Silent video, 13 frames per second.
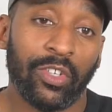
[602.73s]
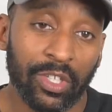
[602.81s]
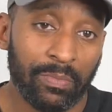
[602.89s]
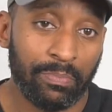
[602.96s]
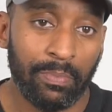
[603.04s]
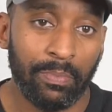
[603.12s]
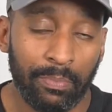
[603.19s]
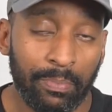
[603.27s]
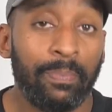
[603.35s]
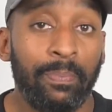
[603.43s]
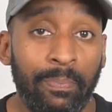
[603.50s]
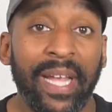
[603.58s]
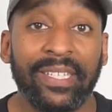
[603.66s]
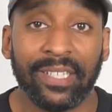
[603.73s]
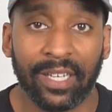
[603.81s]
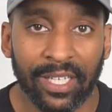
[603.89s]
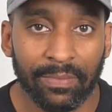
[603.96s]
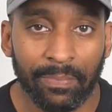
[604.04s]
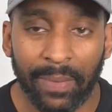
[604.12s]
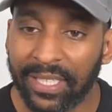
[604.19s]
good,
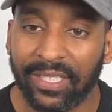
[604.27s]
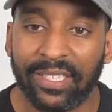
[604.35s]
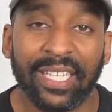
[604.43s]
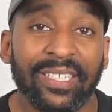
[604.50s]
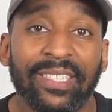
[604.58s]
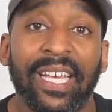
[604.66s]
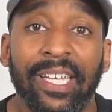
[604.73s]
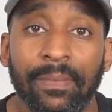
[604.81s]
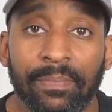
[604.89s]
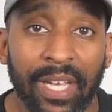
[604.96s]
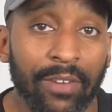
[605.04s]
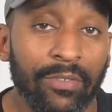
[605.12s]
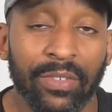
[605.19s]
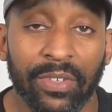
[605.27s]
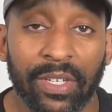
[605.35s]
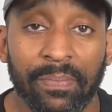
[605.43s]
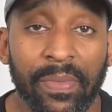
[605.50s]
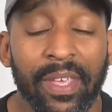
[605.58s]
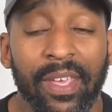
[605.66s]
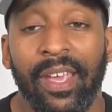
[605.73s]
basically saying sell him, get rid of
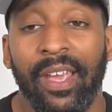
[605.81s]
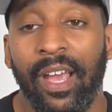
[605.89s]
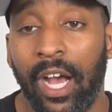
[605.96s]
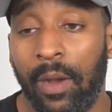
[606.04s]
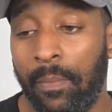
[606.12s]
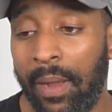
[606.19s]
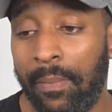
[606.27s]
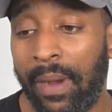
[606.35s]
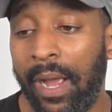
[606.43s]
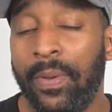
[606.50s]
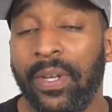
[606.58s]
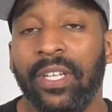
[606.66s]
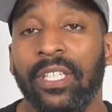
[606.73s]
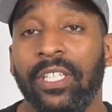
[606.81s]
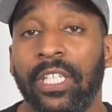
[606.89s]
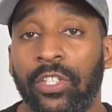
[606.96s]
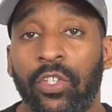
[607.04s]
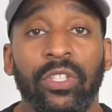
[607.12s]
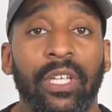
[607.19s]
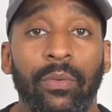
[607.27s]
him. But in my opinion, it's
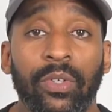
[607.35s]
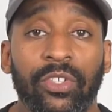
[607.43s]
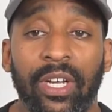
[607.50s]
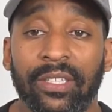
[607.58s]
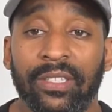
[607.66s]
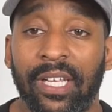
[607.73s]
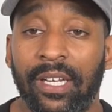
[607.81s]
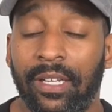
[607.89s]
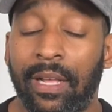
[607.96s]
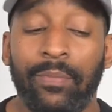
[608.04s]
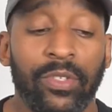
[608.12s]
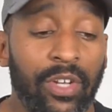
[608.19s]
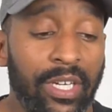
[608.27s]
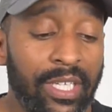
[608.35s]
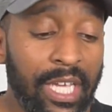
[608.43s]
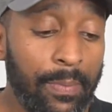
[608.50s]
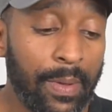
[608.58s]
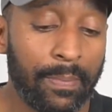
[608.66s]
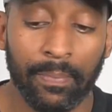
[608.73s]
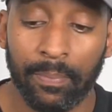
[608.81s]
good that we're trying to
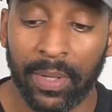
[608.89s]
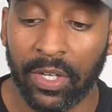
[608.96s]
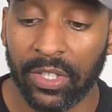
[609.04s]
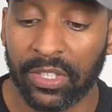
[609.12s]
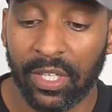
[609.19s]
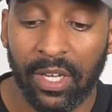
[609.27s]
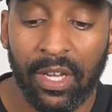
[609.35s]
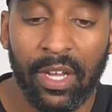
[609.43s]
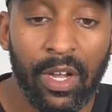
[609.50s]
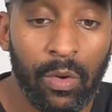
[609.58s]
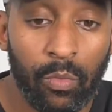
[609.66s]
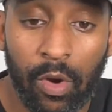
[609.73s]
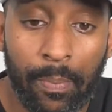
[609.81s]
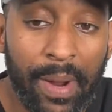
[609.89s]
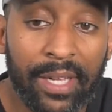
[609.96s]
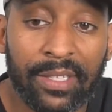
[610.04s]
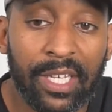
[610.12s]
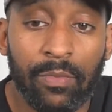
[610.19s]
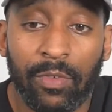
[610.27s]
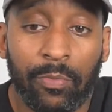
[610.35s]
keep him, because we're a better
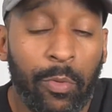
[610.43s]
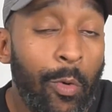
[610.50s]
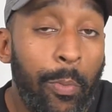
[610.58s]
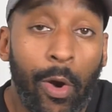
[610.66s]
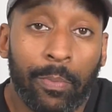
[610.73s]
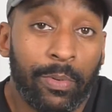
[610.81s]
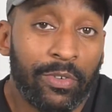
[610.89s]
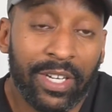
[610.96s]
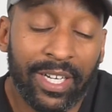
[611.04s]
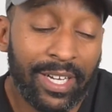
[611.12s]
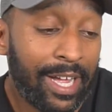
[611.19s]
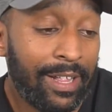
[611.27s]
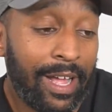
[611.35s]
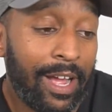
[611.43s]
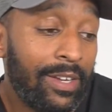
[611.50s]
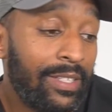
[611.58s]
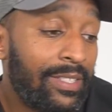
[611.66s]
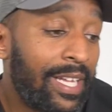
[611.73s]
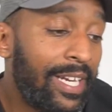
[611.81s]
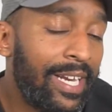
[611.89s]
team with Paul Pogba in it. I
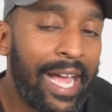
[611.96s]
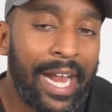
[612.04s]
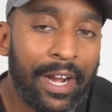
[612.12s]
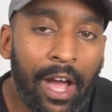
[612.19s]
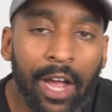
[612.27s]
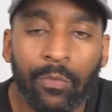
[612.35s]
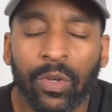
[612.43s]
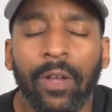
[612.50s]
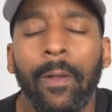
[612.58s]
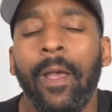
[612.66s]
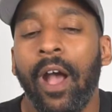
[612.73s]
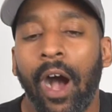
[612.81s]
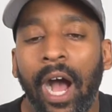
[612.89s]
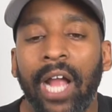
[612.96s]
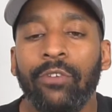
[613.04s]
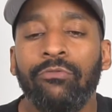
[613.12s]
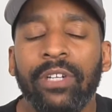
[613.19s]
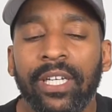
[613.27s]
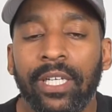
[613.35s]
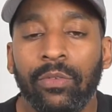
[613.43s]
understand that, and I
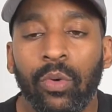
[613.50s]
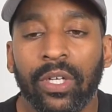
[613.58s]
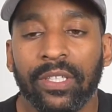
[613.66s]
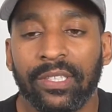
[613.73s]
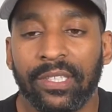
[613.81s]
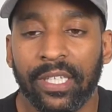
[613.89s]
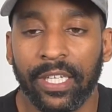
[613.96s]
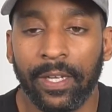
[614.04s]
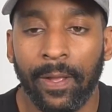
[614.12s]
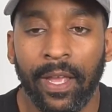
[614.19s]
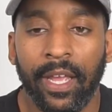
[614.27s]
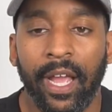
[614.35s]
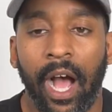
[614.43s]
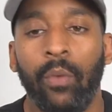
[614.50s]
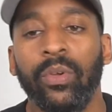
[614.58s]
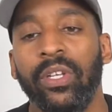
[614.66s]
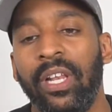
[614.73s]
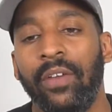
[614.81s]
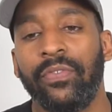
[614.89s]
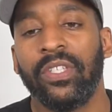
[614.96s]
really want to see. I would
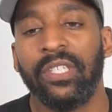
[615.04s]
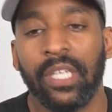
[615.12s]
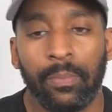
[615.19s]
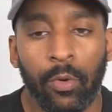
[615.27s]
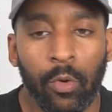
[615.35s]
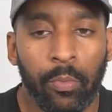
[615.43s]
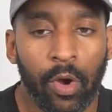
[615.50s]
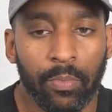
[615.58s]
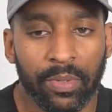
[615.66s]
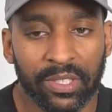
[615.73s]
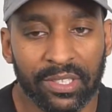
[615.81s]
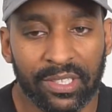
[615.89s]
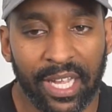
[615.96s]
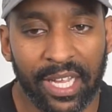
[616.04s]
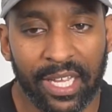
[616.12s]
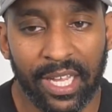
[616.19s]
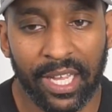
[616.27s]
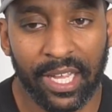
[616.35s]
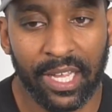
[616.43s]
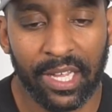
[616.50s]
love to see Paul Pogba stay
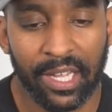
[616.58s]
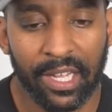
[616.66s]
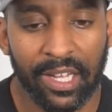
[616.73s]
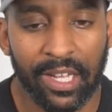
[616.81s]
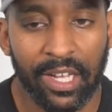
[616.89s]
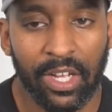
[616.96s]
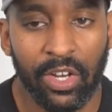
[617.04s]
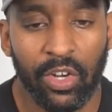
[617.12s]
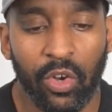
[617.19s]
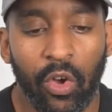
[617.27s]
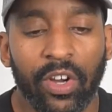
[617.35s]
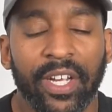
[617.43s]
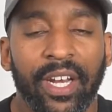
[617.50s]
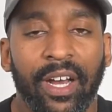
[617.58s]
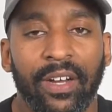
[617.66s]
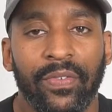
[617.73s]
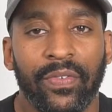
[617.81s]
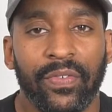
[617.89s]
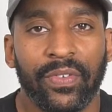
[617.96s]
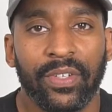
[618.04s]
here long
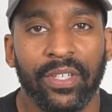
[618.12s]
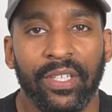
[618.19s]
enough